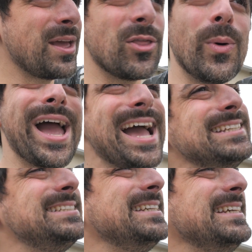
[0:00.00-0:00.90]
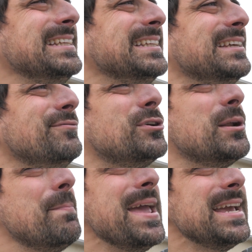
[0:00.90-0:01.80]
The way I see it, if you're
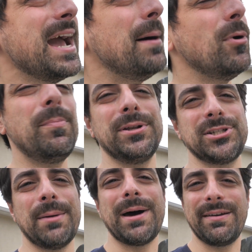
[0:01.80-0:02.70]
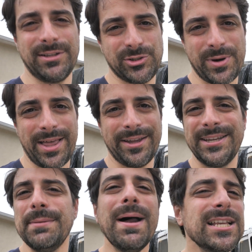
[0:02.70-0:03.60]
gonna make a moped shop out of a trailer,
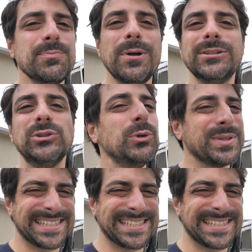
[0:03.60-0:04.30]
you might as well do it with